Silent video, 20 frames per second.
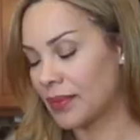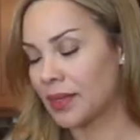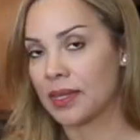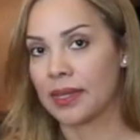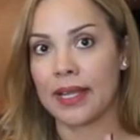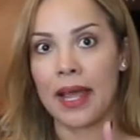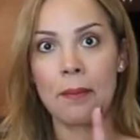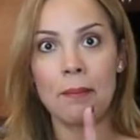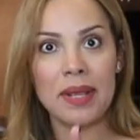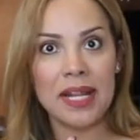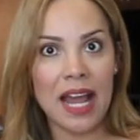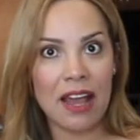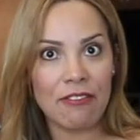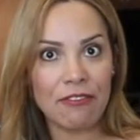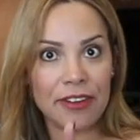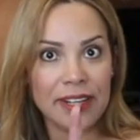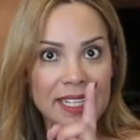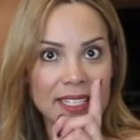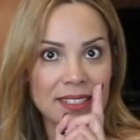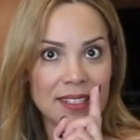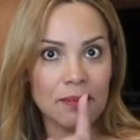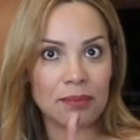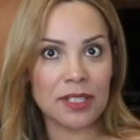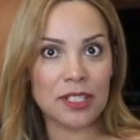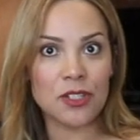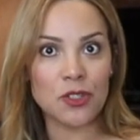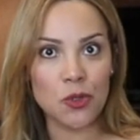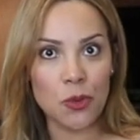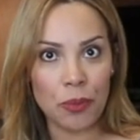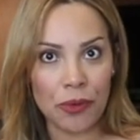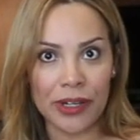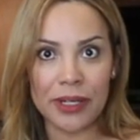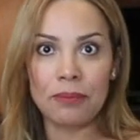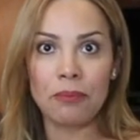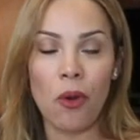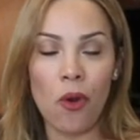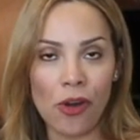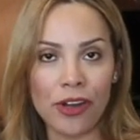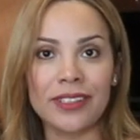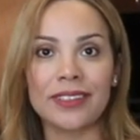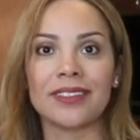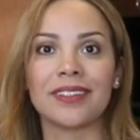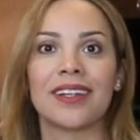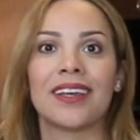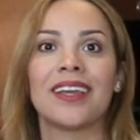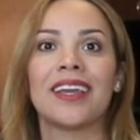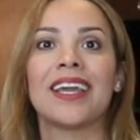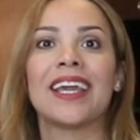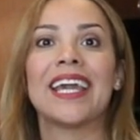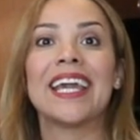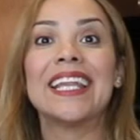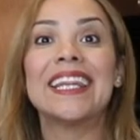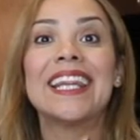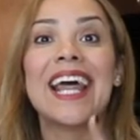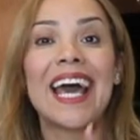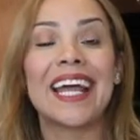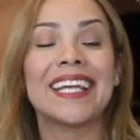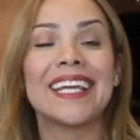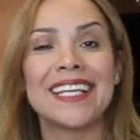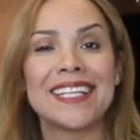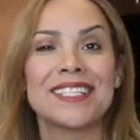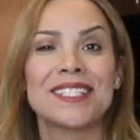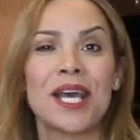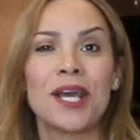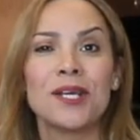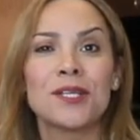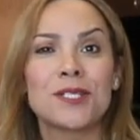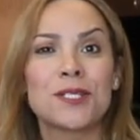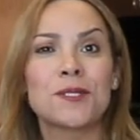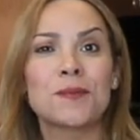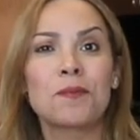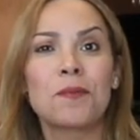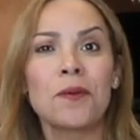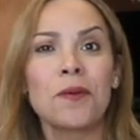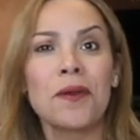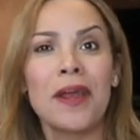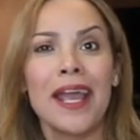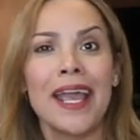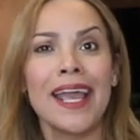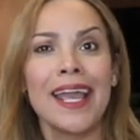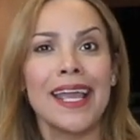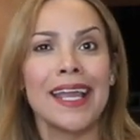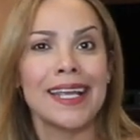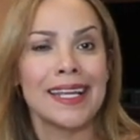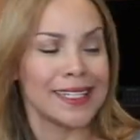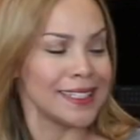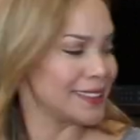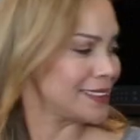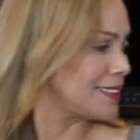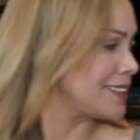let me not forget something super important, and that is spray.